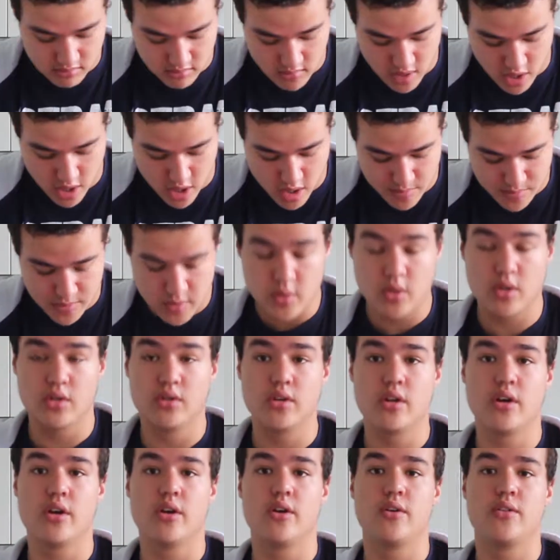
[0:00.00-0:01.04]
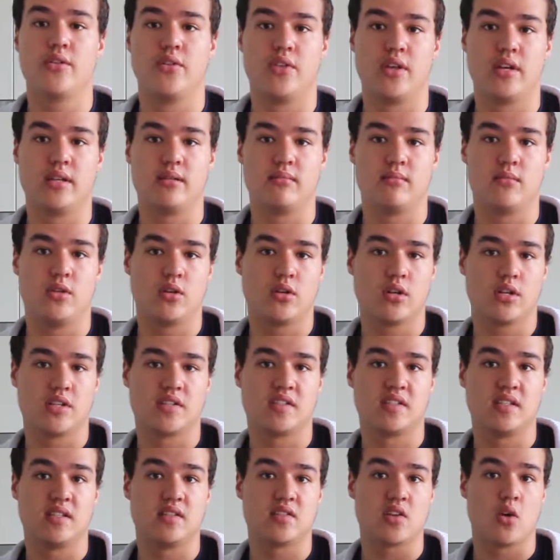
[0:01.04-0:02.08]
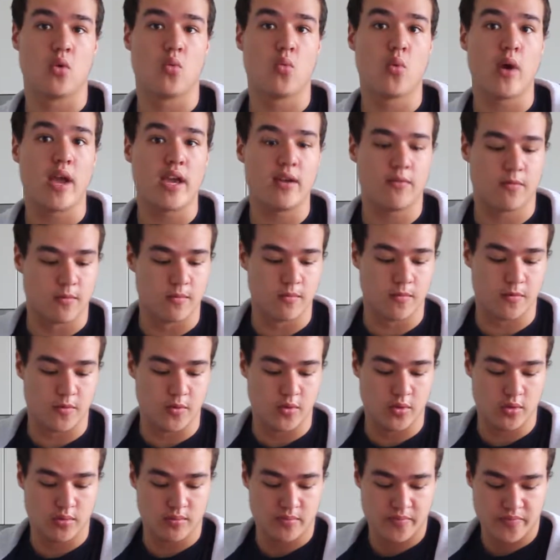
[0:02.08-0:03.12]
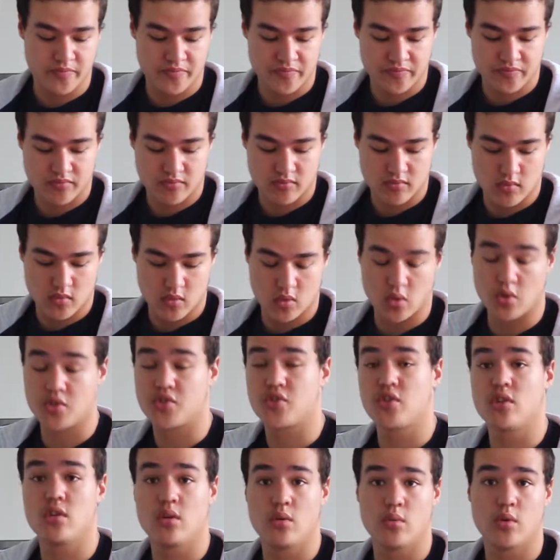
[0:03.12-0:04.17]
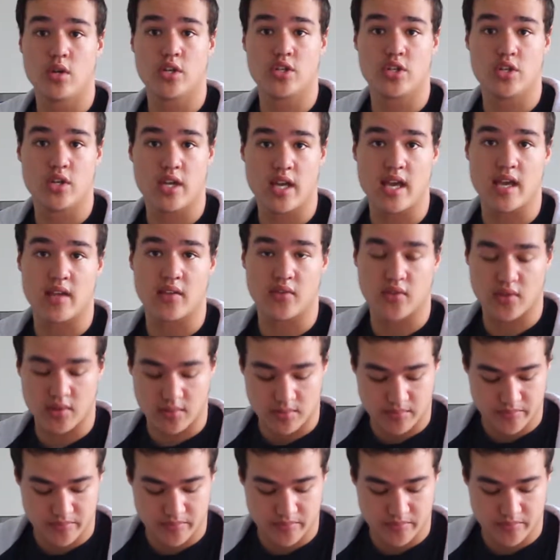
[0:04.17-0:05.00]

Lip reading: I hope you all know that you gotta sneeze away from food. Also, you wash your hands.